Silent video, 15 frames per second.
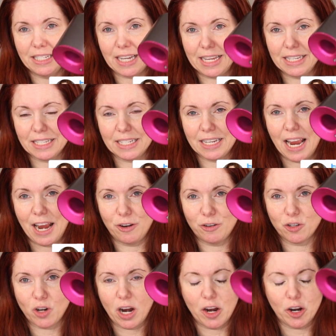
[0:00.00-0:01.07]
Dyson
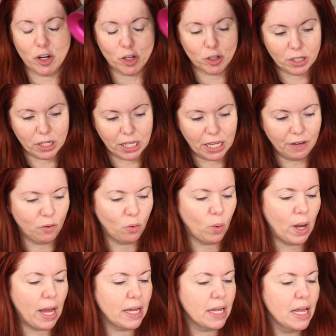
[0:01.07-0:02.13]
hairdryer
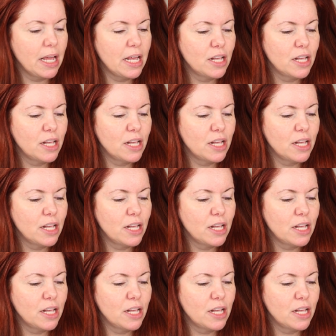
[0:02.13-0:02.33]
giveaway.